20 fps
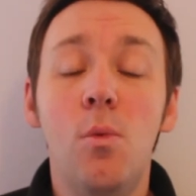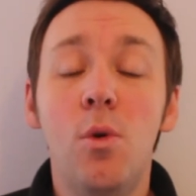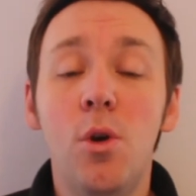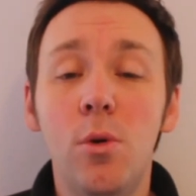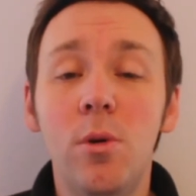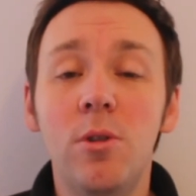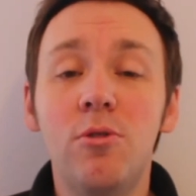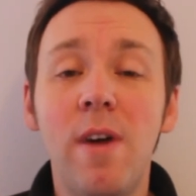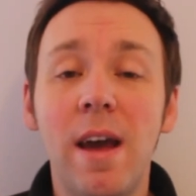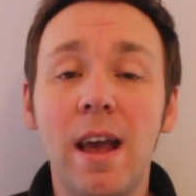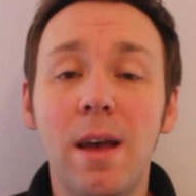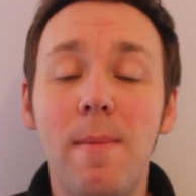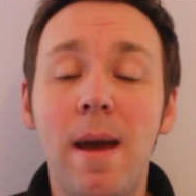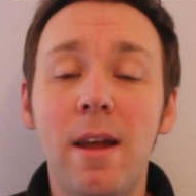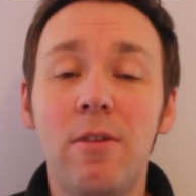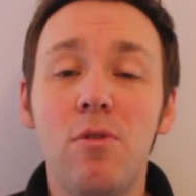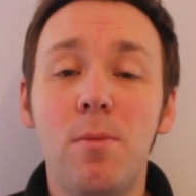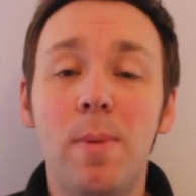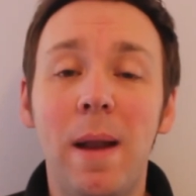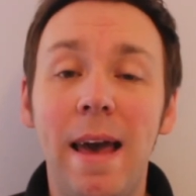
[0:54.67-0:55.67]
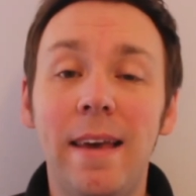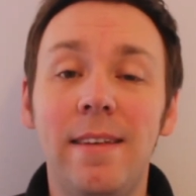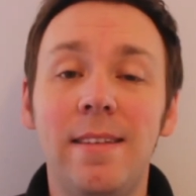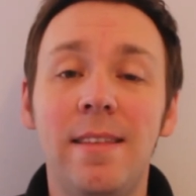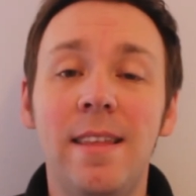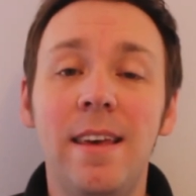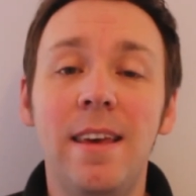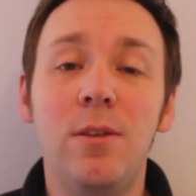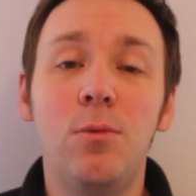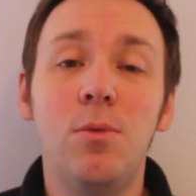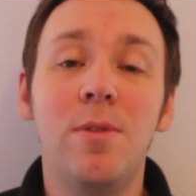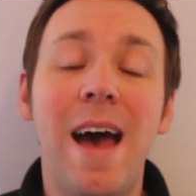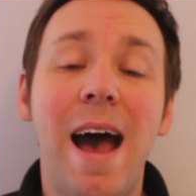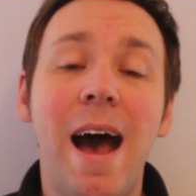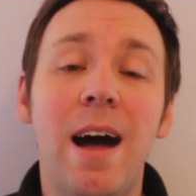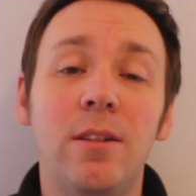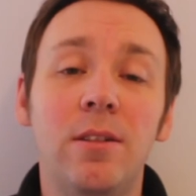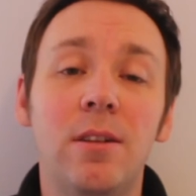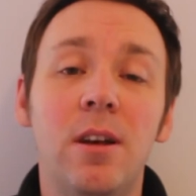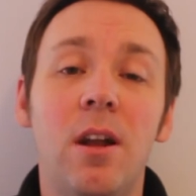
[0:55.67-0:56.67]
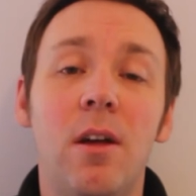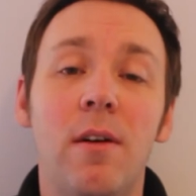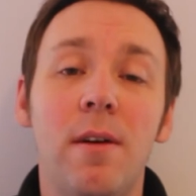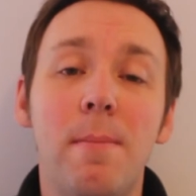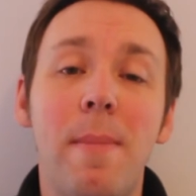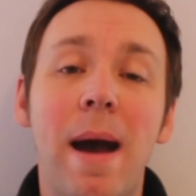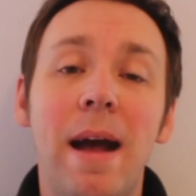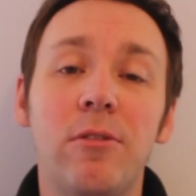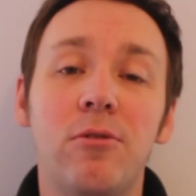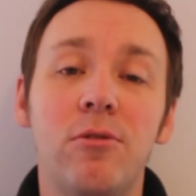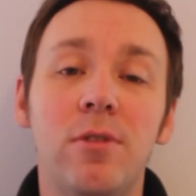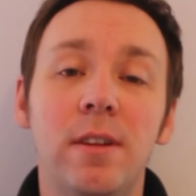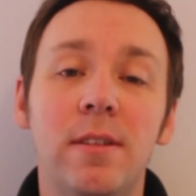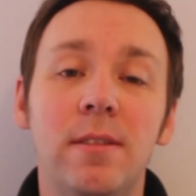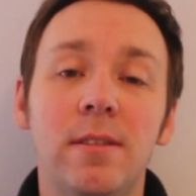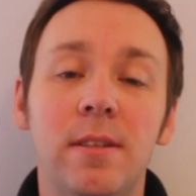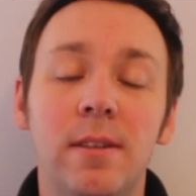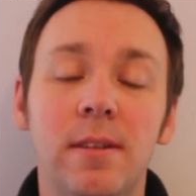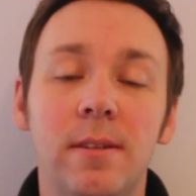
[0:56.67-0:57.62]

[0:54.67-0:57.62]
We always recommend replacing these with alkaline batteries.